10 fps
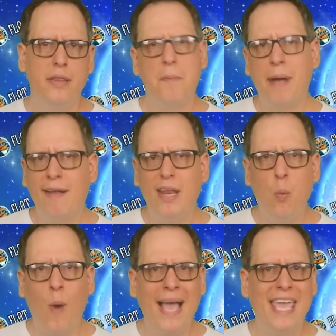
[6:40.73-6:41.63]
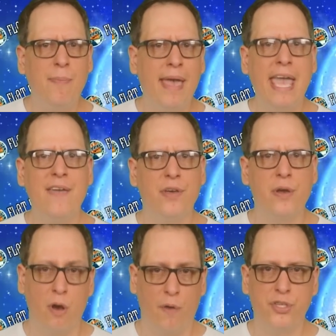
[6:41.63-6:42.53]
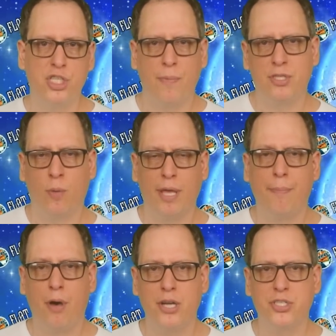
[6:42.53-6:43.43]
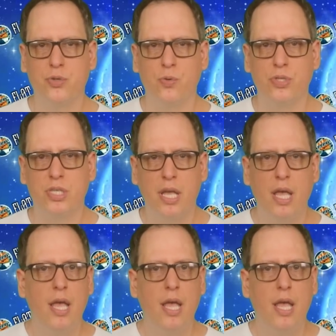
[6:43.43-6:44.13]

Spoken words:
the apparently wacky behavior of subatomic particles.